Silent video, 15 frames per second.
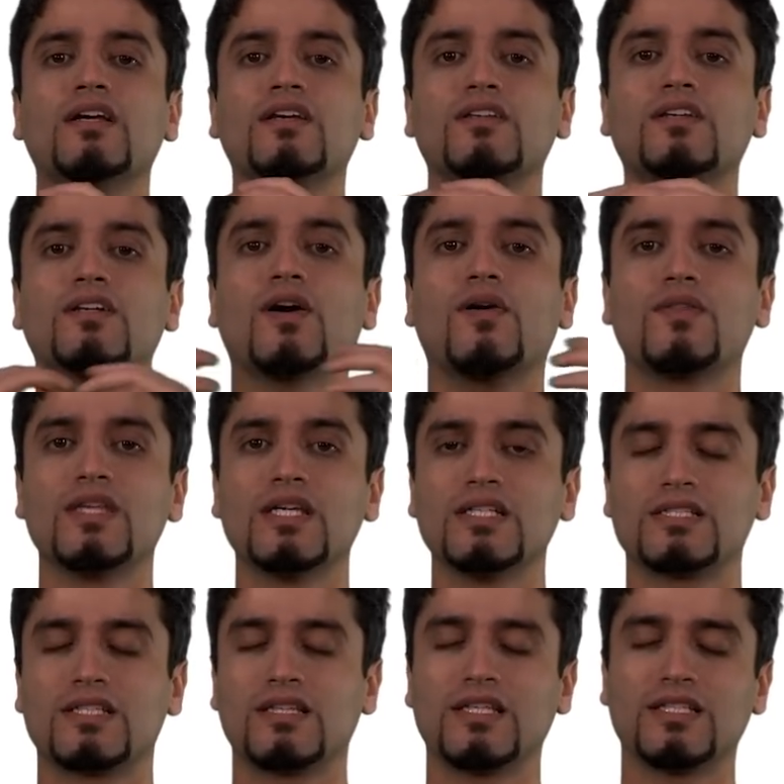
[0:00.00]
you know, these
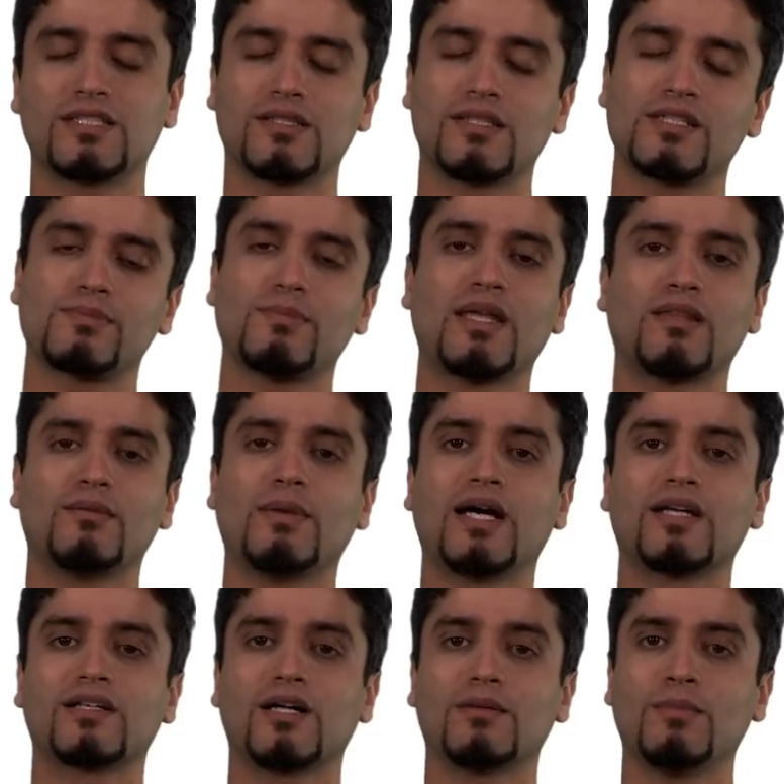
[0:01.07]
this this
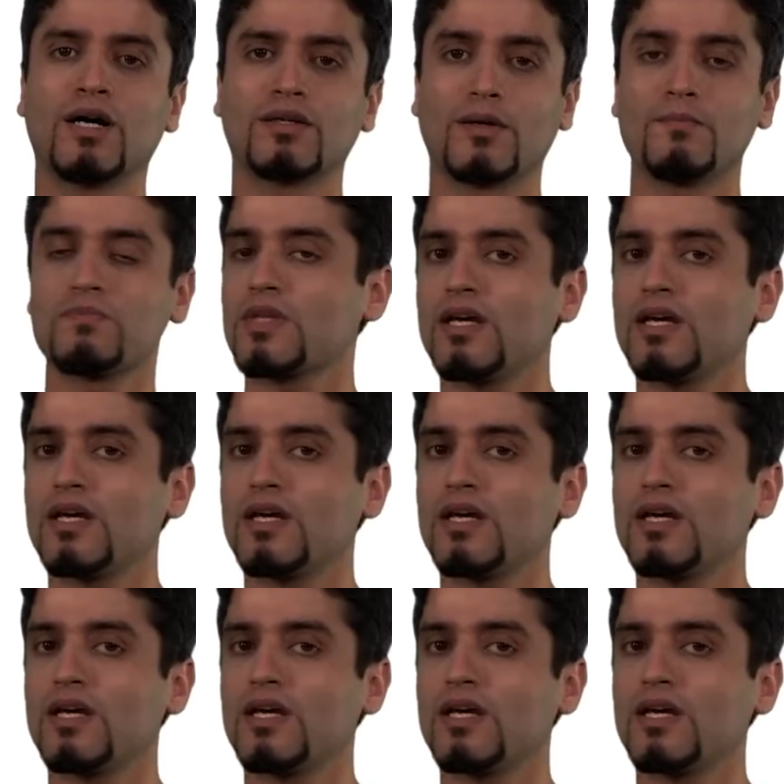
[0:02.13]
mathematical model.